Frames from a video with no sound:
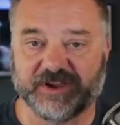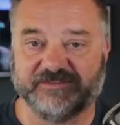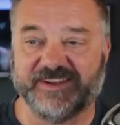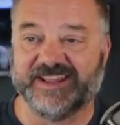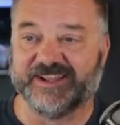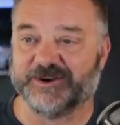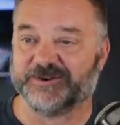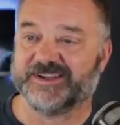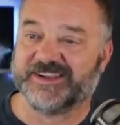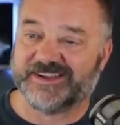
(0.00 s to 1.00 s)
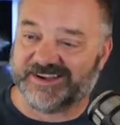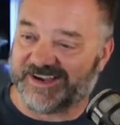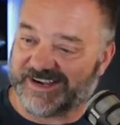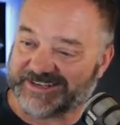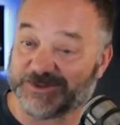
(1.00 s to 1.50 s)
video,
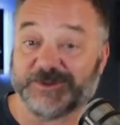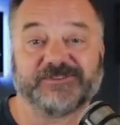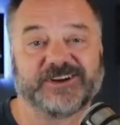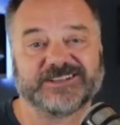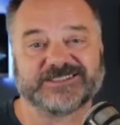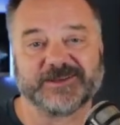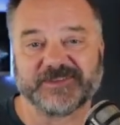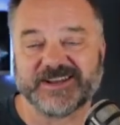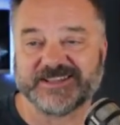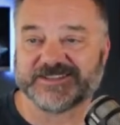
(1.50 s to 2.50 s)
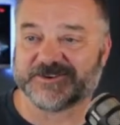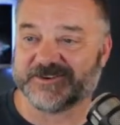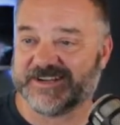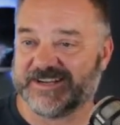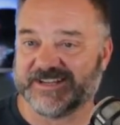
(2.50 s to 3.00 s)
I totally forgot something on the screen.